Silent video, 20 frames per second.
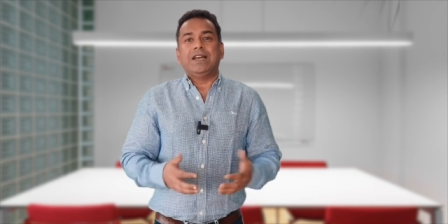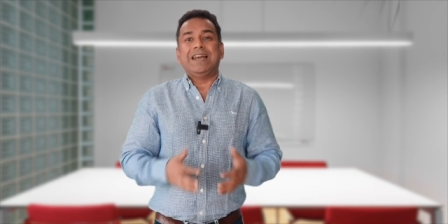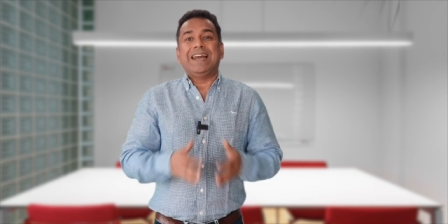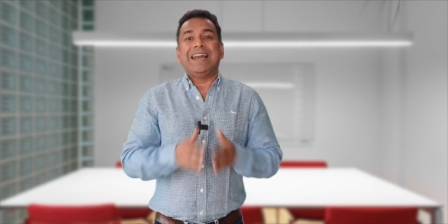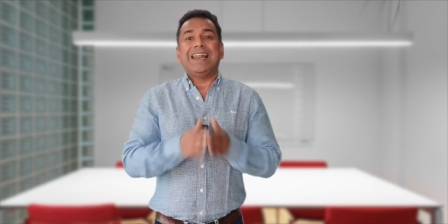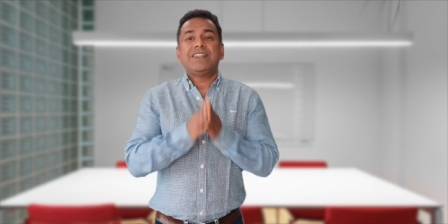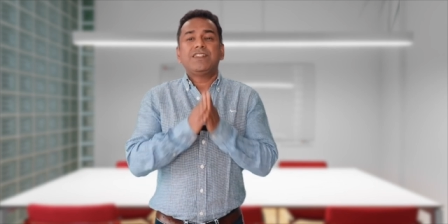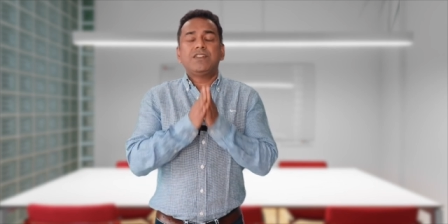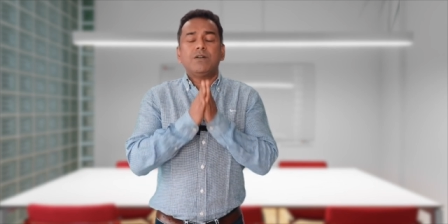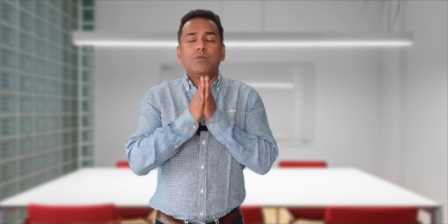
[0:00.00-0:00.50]

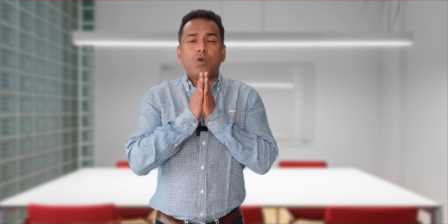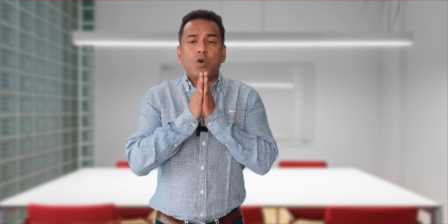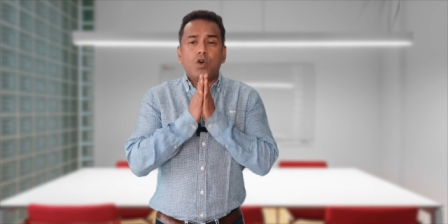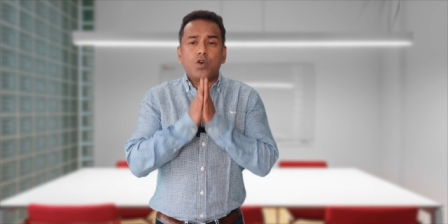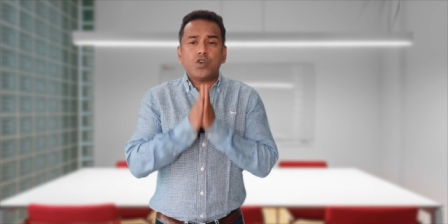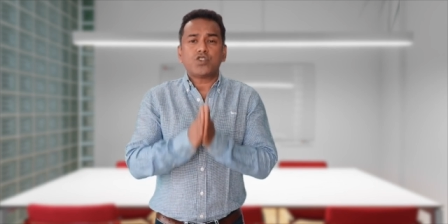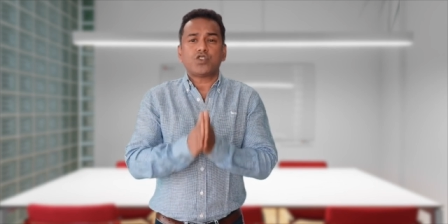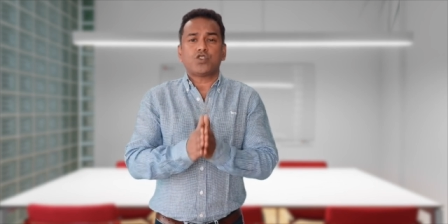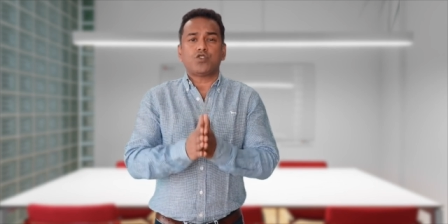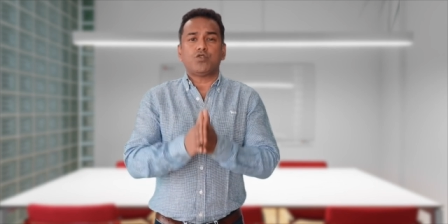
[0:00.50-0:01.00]
let them
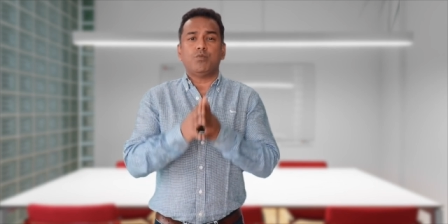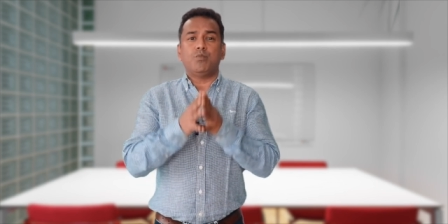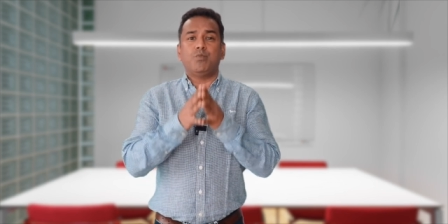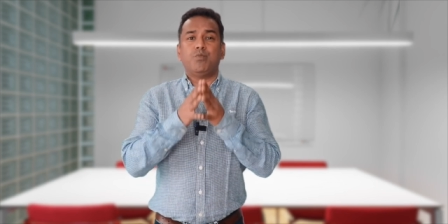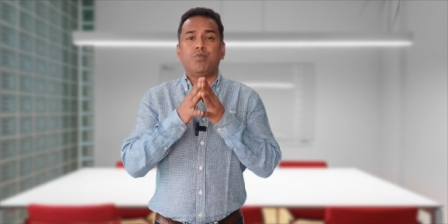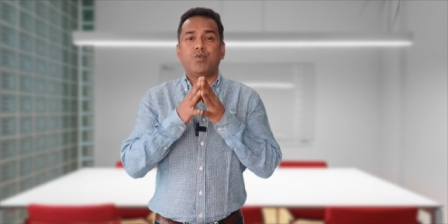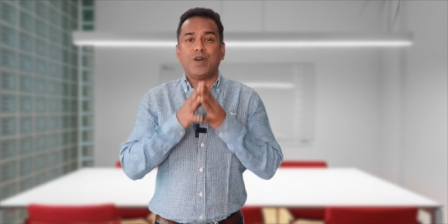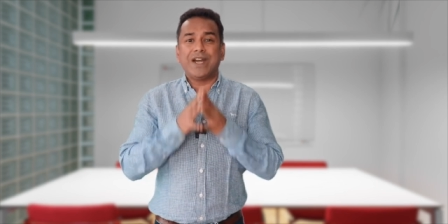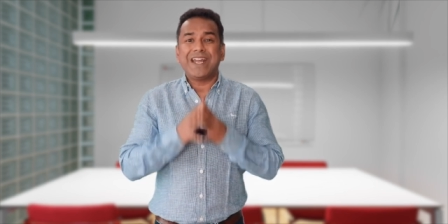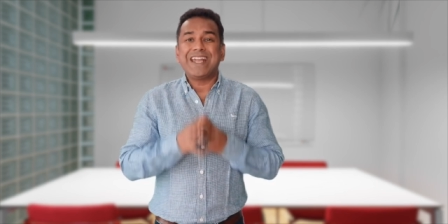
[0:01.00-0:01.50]
also
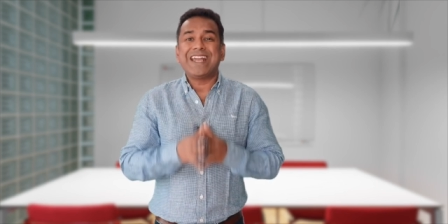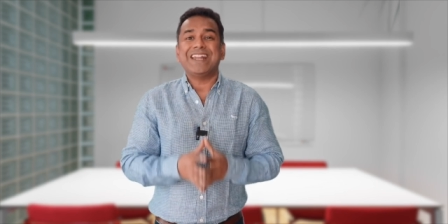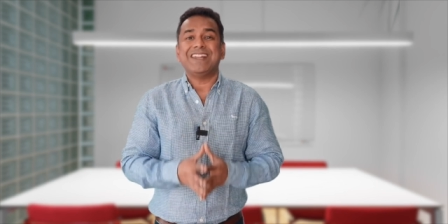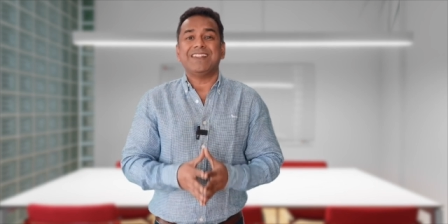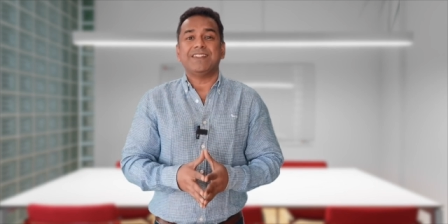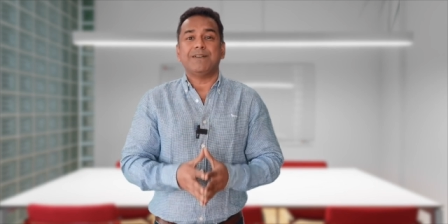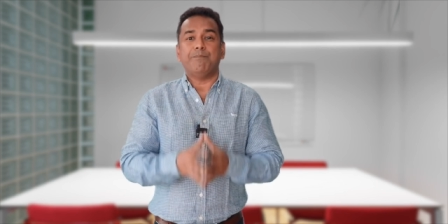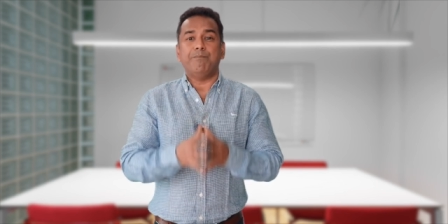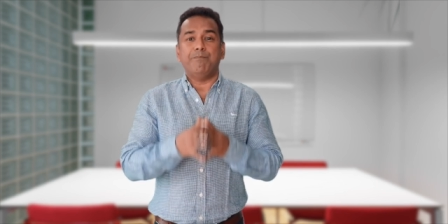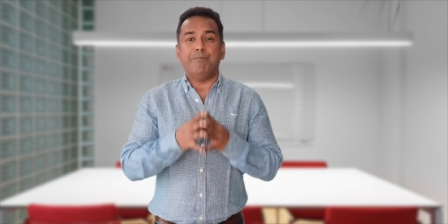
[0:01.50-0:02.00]
bring
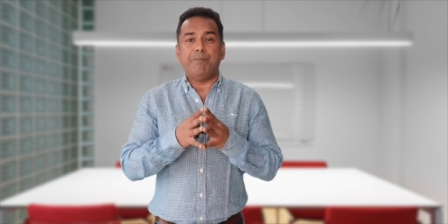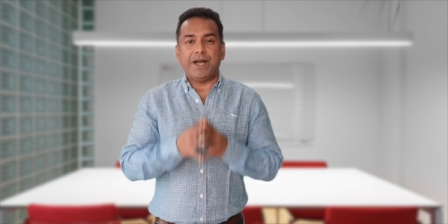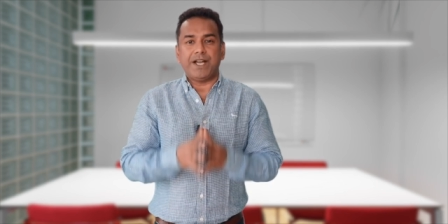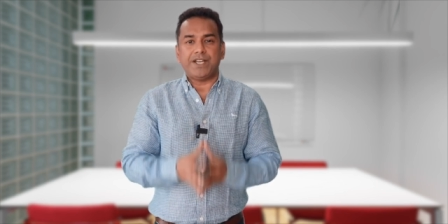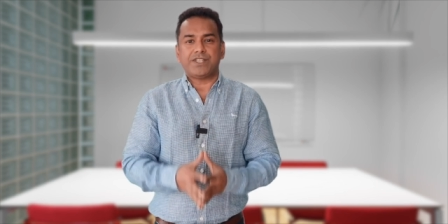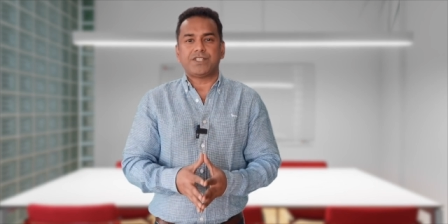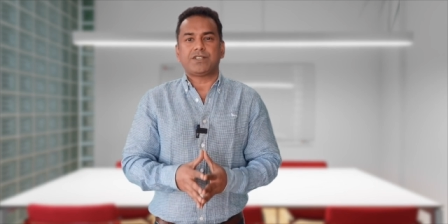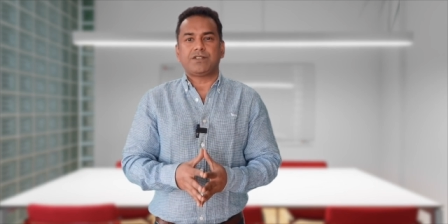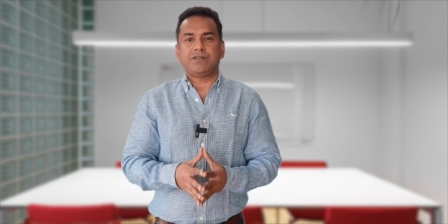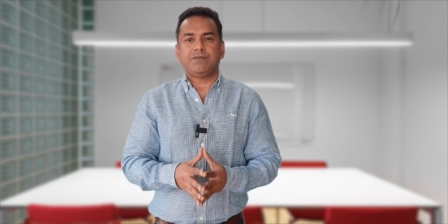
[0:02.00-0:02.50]
in the
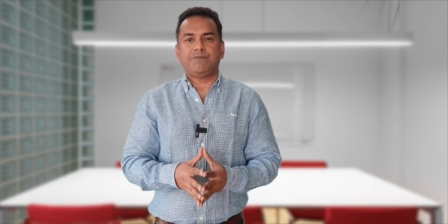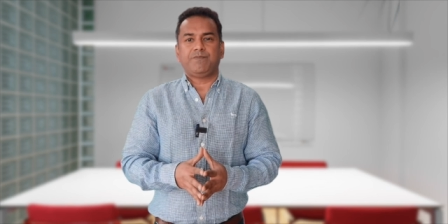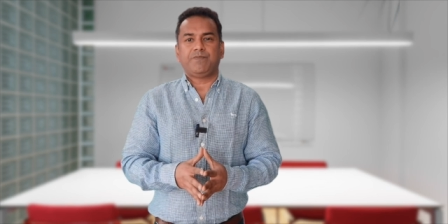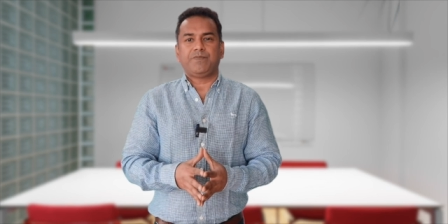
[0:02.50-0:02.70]
best